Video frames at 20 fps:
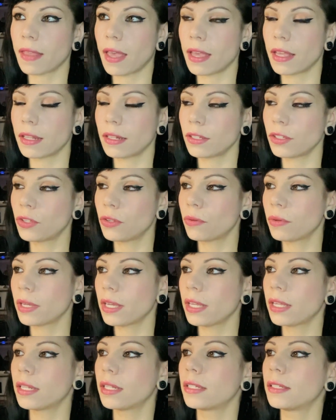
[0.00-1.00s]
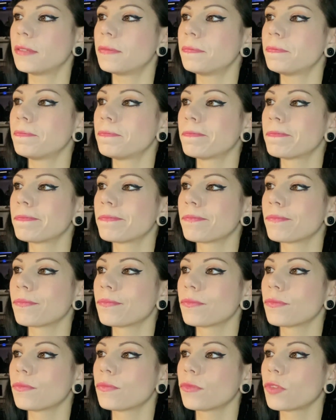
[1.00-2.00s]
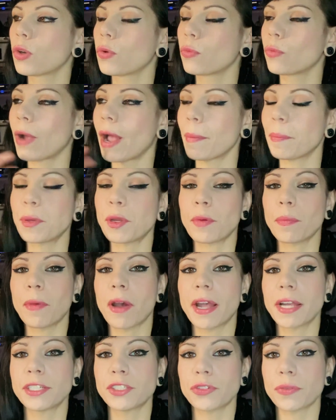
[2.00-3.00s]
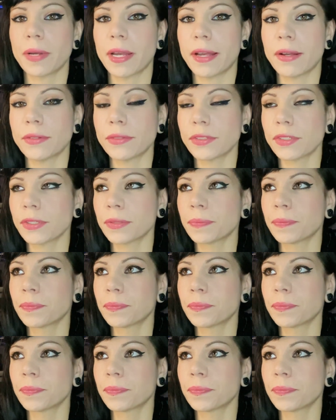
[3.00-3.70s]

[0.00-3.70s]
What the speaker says: that you can wrap your mind around.